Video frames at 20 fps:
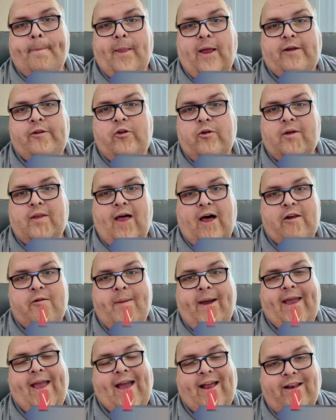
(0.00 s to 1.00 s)
I do a lot of
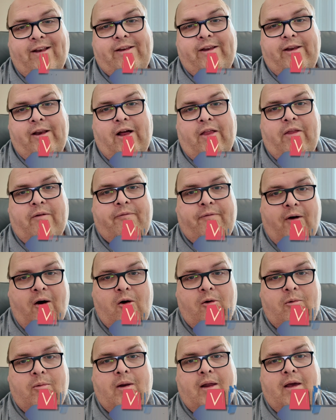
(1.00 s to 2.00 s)
my editing on the
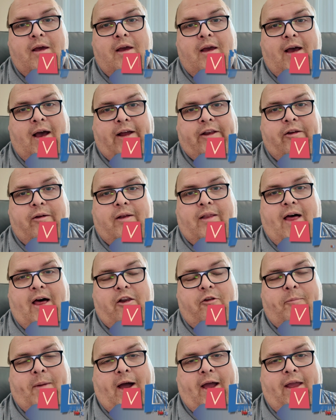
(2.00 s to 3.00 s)
phone. I do a lot
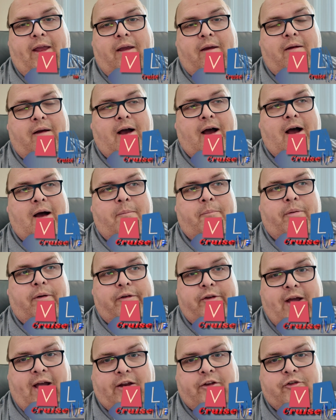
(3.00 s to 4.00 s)
of my
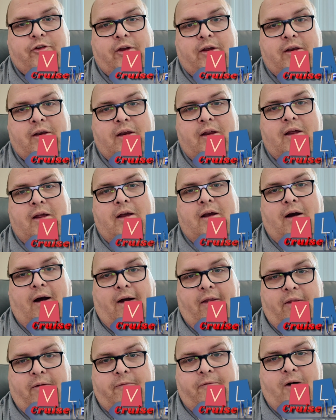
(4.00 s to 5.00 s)
production
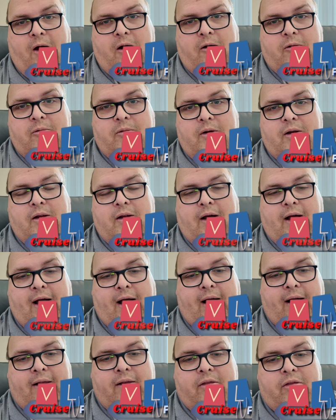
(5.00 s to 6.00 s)
on the phone.
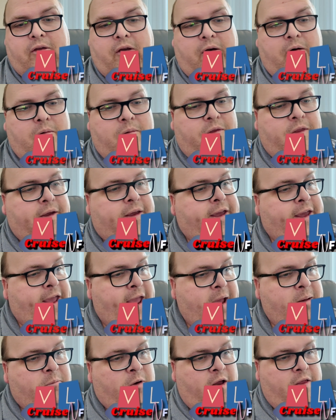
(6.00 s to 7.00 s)
So the
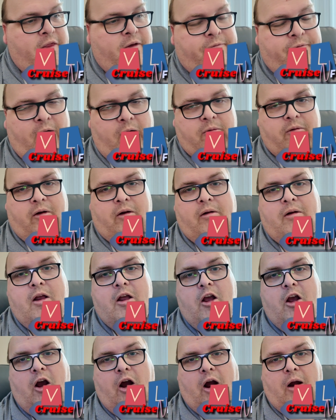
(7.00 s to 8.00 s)
camera and the phone
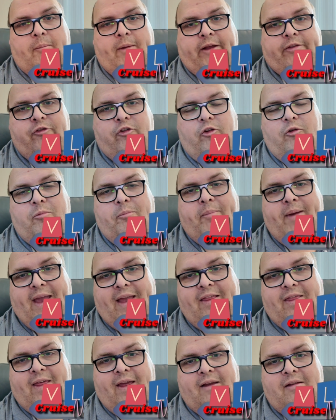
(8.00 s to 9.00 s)
are my two
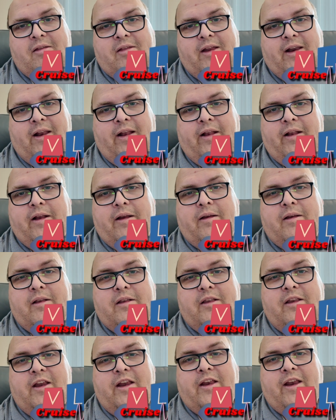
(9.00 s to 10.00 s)
big things that I
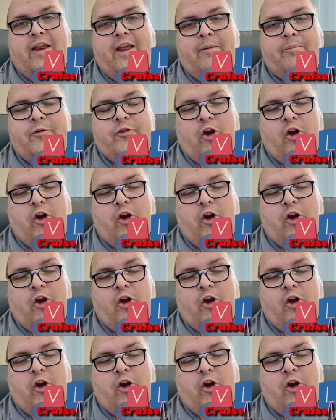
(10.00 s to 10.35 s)
need to keep